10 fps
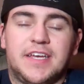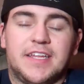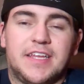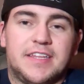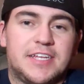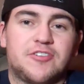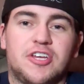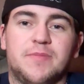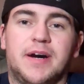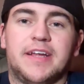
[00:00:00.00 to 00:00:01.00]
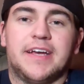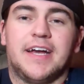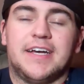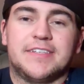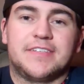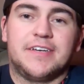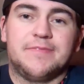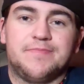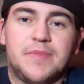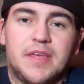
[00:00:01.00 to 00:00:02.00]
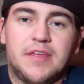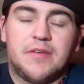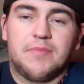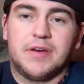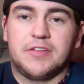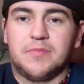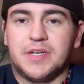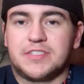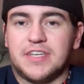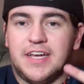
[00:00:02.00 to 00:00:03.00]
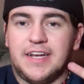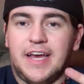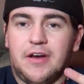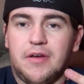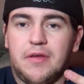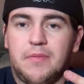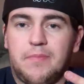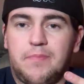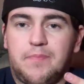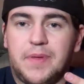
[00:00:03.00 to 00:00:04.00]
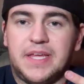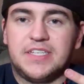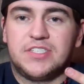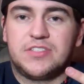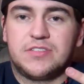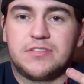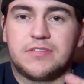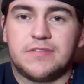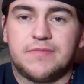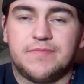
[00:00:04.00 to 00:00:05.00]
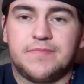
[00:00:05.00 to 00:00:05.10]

And that's really about it, guys. Mountaineer Mitch, sign out. Peace.